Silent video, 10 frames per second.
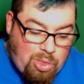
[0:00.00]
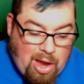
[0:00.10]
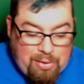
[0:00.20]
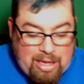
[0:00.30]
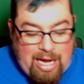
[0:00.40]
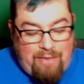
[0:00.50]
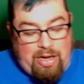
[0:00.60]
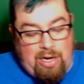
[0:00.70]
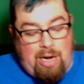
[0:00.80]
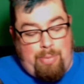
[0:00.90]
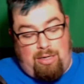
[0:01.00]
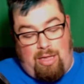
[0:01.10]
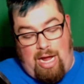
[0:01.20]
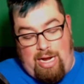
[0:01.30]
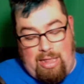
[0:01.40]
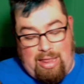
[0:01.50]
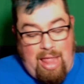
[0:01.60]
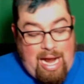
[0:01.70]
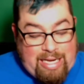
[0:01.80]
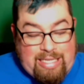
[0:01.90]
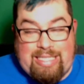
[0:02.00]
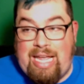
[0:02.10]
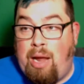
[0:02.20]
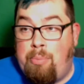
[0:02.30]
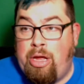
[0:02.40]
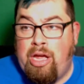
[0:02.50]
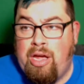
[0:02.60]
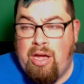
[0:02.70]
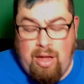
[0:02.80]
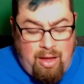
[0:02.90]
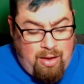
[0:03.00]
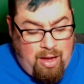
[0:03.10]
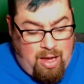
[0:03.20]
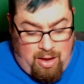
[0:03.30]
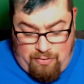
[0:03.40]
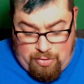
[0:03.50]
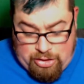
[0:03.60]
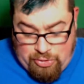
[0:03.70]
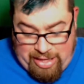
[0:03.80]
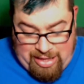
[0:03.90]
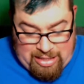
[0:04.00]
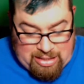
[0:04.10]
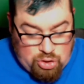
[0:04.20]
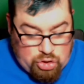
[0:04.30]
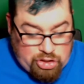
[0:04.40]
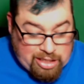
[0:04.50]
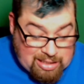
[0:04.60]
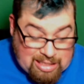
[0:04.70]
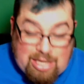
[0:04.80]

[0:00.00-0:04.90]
I really got to figure out a better light lighting setup for doing this so that you can see